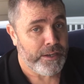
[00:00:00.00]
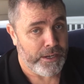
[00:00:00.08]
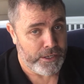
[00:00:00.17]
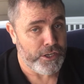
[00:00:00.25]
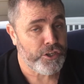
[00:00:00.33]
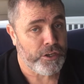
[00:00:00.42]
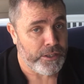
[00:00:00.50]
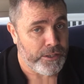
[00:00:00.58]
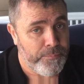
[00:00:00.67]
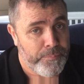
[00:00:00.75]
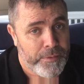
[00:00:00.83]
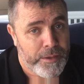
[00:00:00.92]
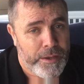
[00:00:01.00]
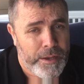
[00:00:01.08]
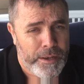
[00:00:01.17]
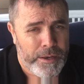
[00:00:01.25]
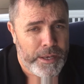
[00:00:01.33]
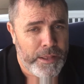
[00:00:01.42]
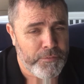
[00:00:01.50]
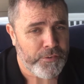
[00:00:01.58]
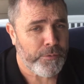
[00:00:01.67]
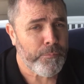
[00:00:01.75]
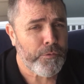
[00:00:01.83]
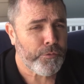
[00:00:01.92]
initially. Now, for
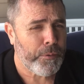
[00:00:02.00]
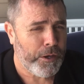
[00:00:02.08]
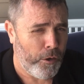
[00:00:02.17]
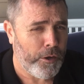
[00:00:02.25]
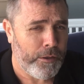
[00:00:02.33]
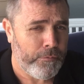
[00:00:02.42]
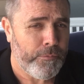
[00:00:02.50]
some of us, we're kind of